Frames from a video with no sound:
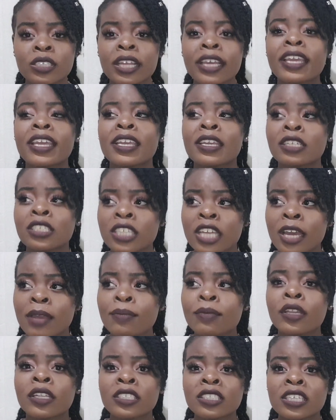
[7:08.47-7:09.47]
Like each
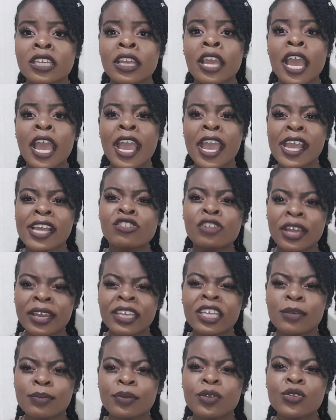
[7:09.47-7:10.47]
time, let's say,
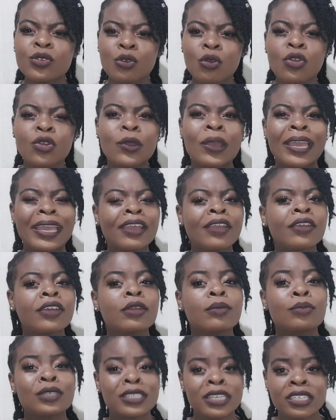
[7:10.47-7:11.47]
try keeping your hair in
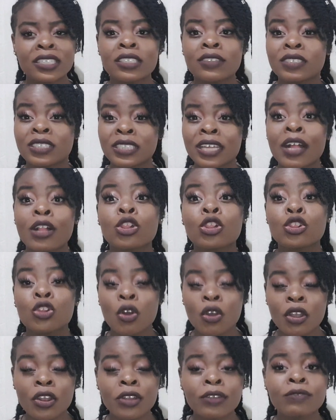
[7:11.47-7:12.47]
a protective style
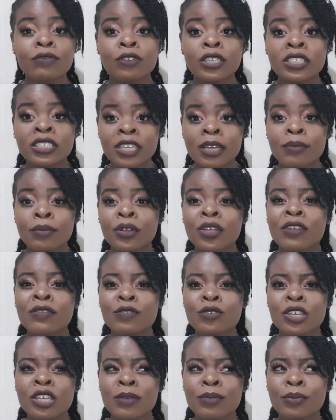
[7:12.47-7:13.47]
longer. For example,
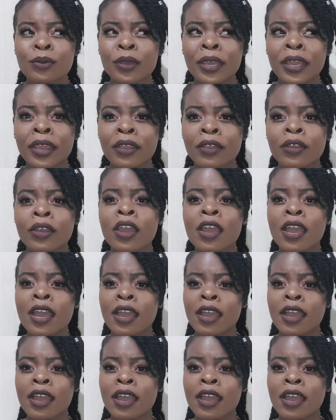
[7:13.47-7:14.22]
if you keep your hair